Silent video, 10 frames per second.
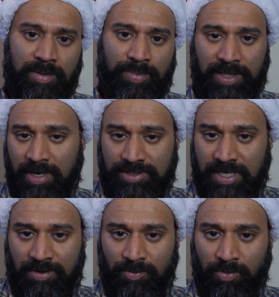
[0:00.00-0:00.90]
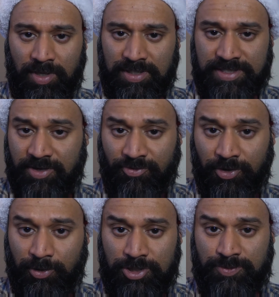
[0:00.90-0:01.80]
because I did
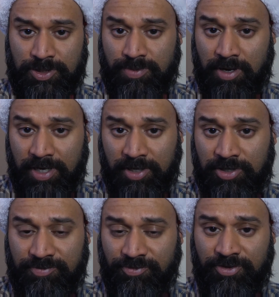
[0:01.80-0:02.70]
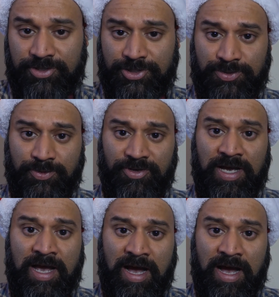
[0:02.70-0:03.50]
for Christmas Bell oh, and I couldn't even finish this movie.